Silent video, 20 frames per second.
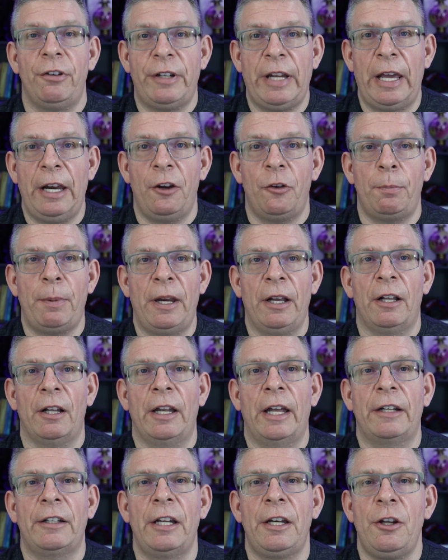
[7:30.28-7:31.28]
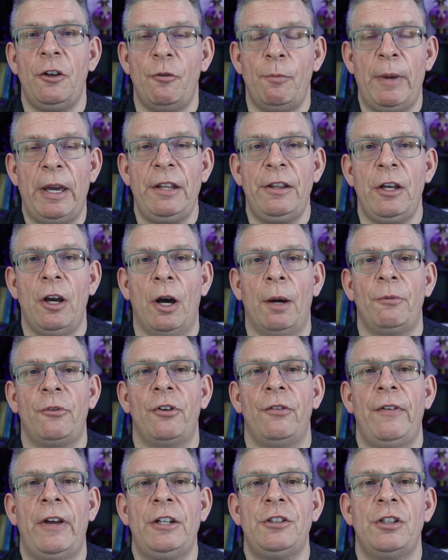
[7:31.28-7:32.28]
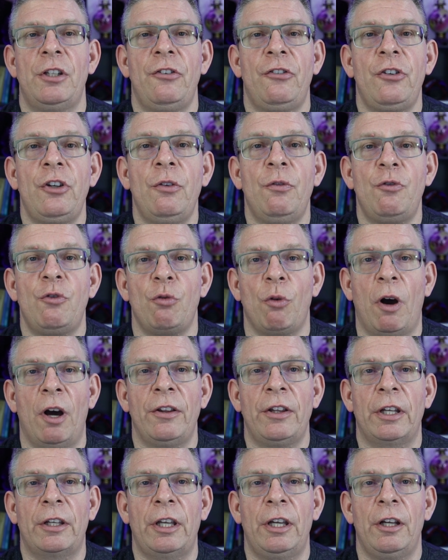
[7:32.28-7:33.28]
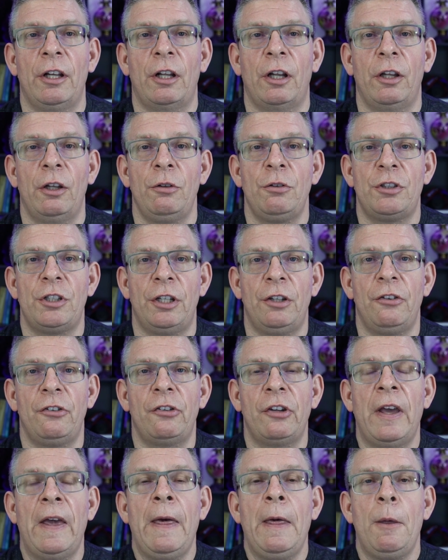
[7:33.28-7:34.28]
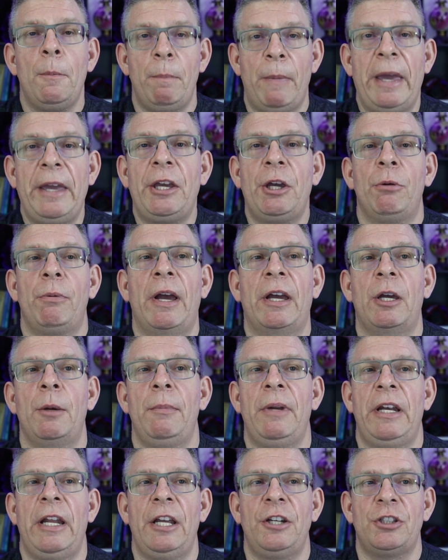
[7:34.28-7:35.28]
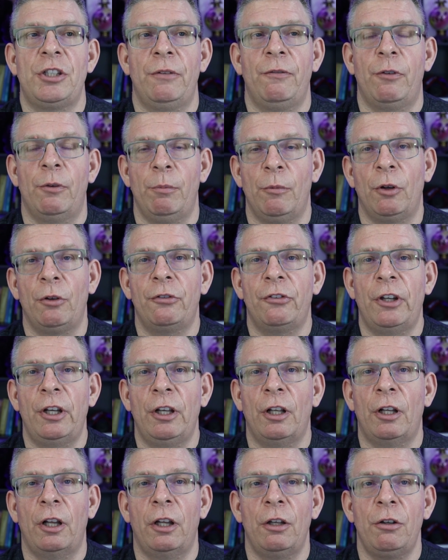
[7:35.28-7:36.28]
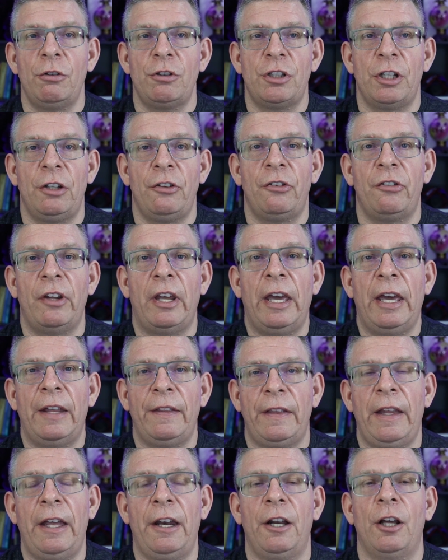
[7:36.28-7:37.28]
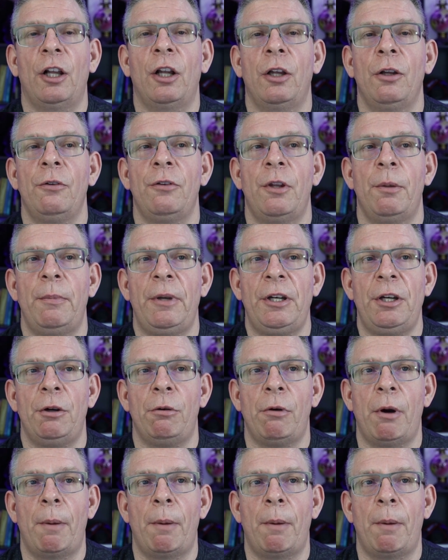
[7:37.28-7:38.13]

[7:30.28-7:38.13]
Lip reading: your data has been collected, you've made the observations, you've drawn the conclusions, make your recommendation from those conclusions, and then include them in your